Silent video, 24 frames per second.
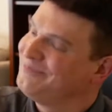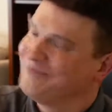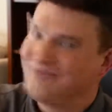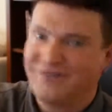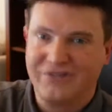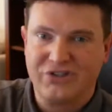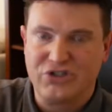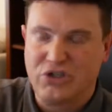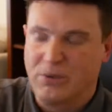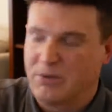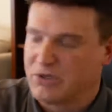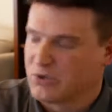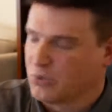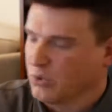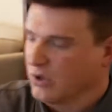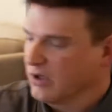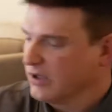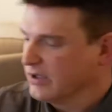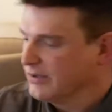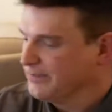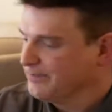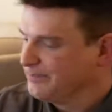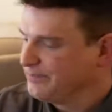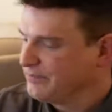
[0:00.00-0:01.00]
It's too much
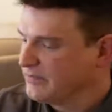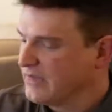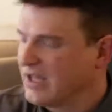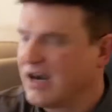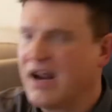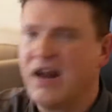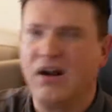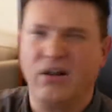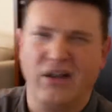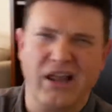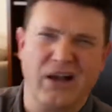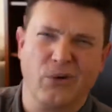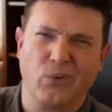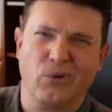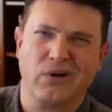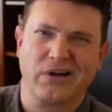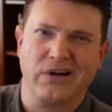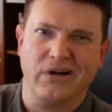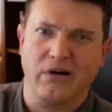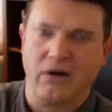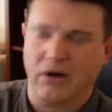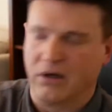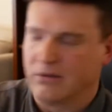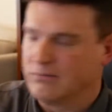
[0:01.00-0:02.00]
work. And I don't like
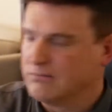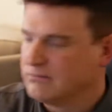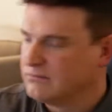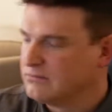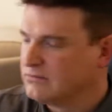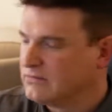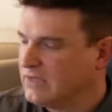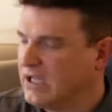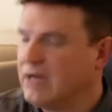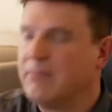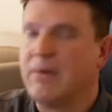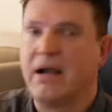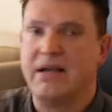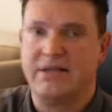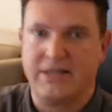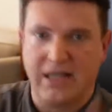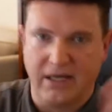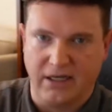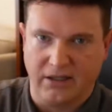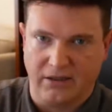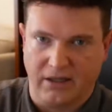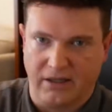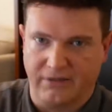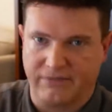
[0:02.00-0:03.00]
working hard in my
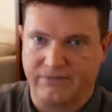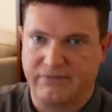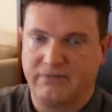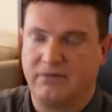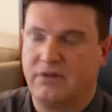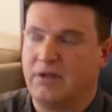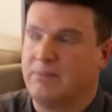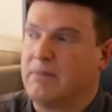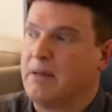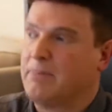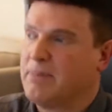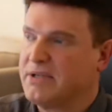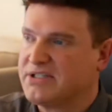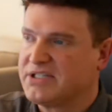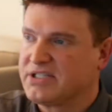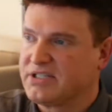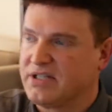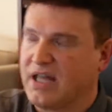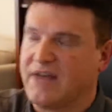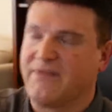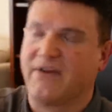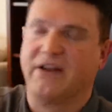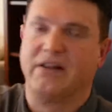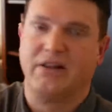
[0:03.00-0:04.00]
dating life. In my
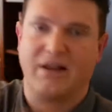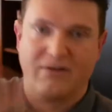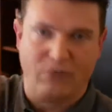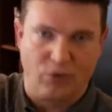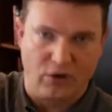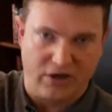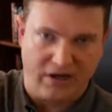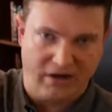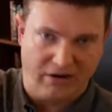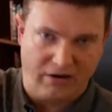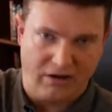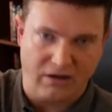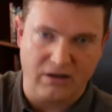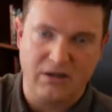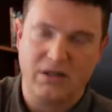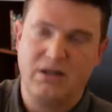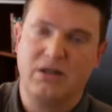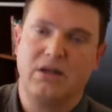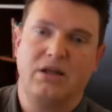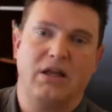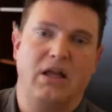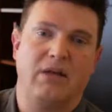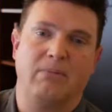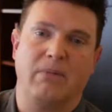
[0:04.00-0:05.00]
business life, I love working hard.
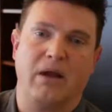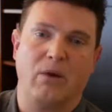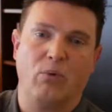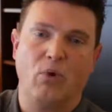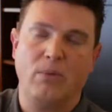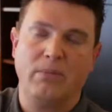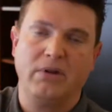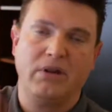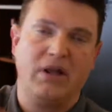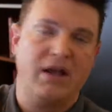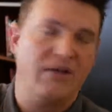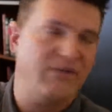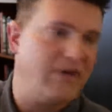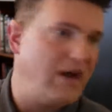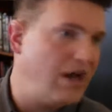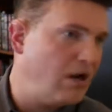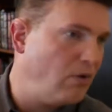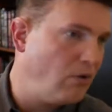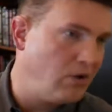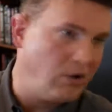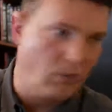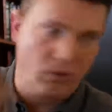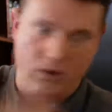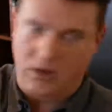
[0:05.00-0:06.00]
In my woman life, I
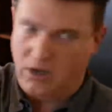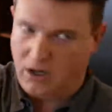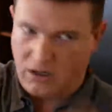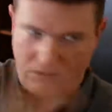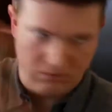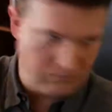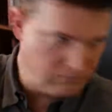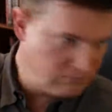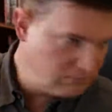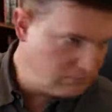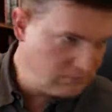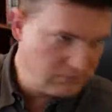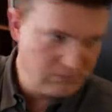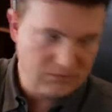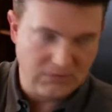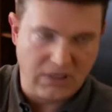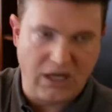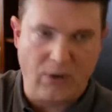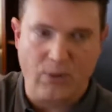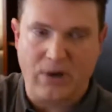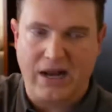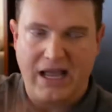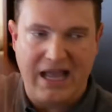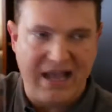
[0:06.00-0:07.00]
don't want to work hard.
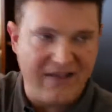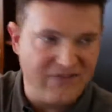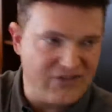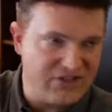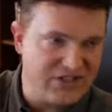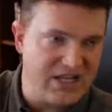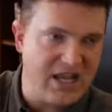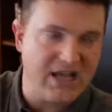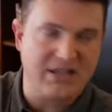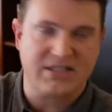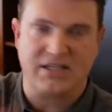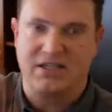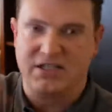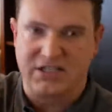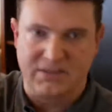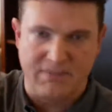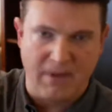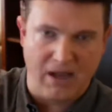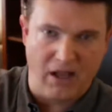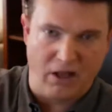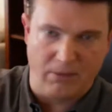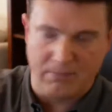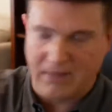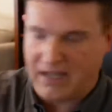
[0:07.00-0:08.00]
I want to have sex and
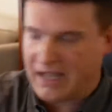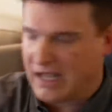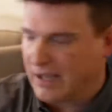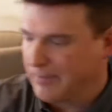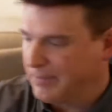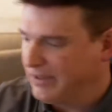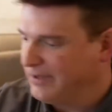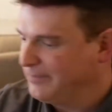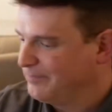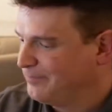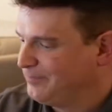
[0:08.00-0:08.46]
smile and be happy.